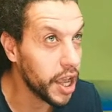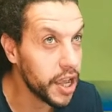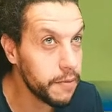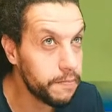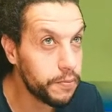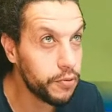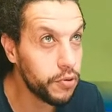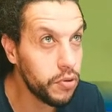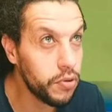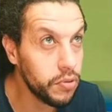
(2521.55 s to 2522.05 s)

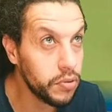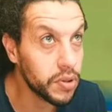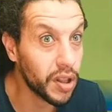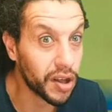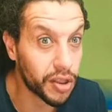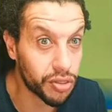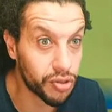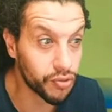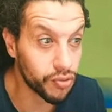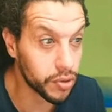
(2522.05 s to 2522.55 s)
April.
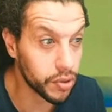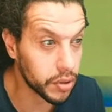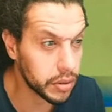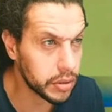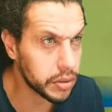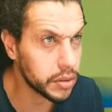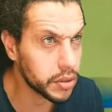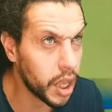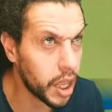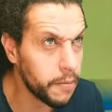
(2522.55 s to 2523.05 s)
Like three.
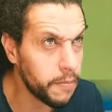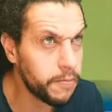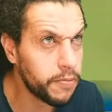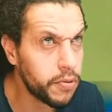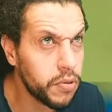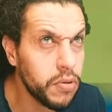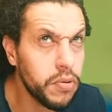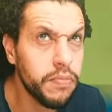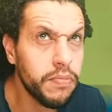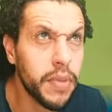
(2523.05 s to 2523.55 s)

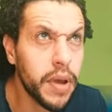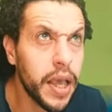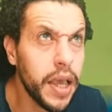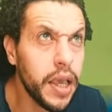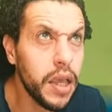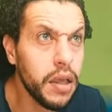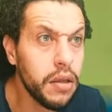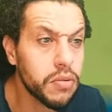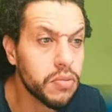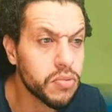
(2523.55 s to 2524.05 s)
April,
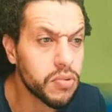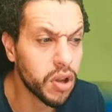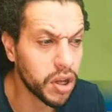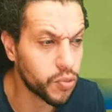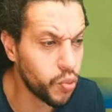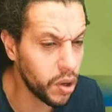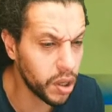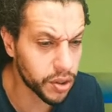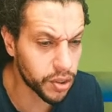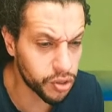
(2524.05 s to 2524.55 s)
May.
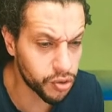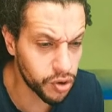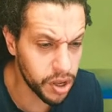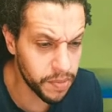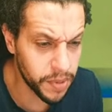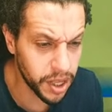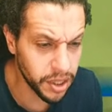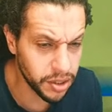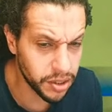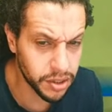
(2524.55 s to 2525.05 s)
Like what?
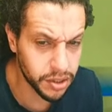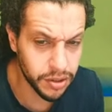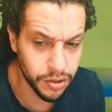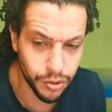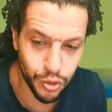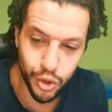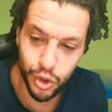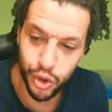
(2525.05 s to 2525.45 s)
Three months?